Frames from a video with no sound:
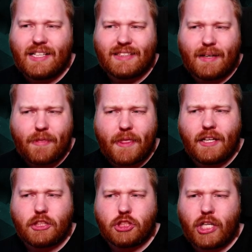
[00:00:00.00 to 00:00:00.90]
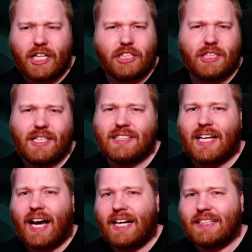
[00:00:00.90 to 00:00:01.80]
something changed in his
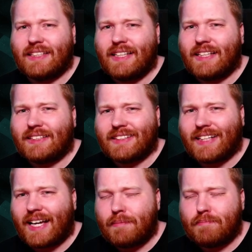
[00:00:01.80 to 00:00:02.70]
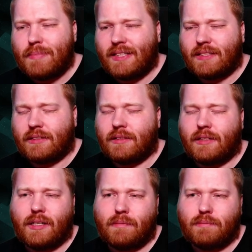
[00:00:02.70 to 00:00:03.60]
eyes a little slight bit.
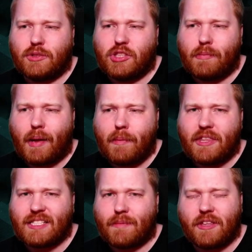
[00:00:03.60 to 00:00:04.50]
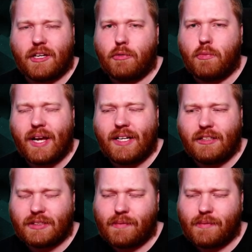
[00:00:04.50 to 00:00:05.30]
Um, so maybe it's something awakened or